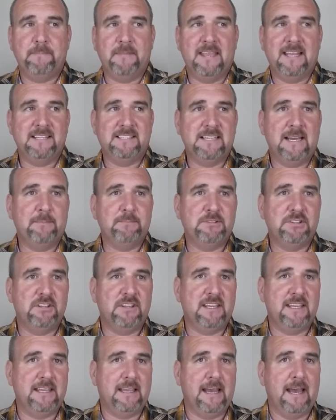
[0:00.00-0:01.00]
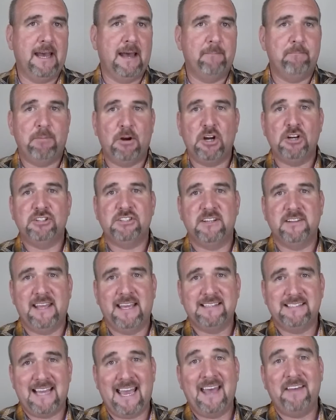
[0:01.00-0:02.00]
it's up to the person
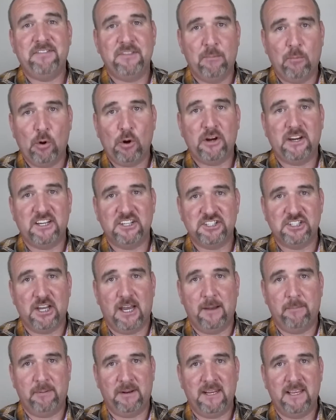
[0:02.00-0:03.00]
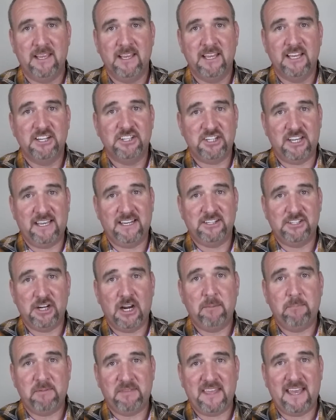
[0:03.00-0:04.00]
that's at the mortgage company to
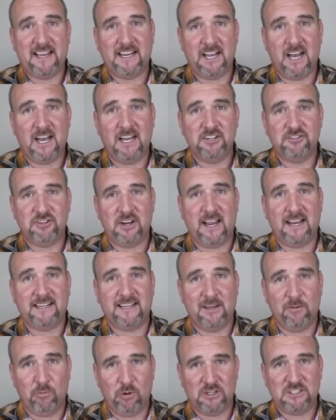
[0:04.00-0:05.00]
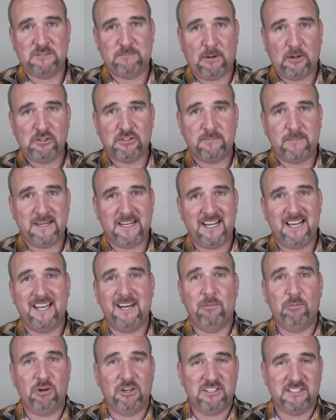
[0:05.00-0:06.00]
interpret that contract and what's supposed to be done
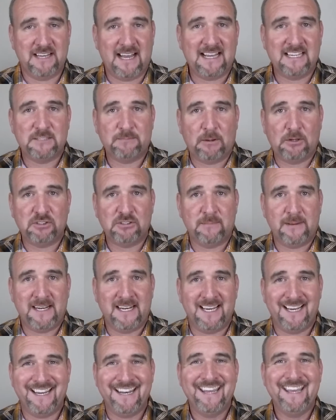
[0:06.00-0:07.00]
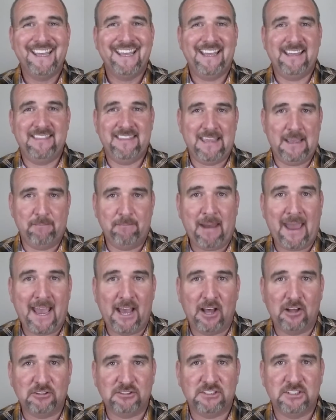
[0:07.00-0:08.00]
and what's not supposed to be done, and the
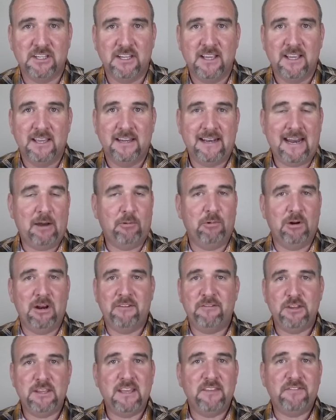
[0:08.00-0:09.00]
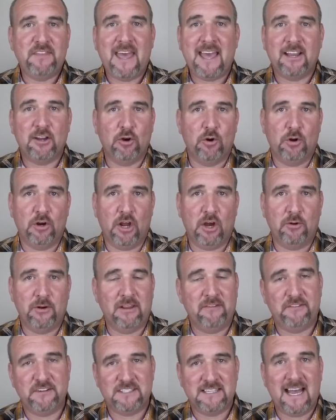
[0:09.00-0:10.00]
amounts. Now, whenever you get that going on,
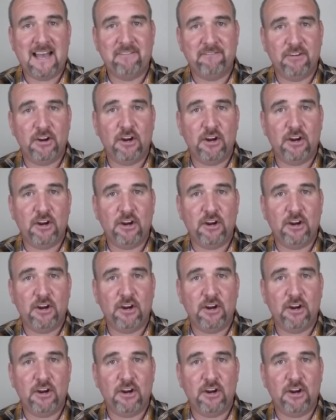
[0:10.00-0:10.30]
if it's not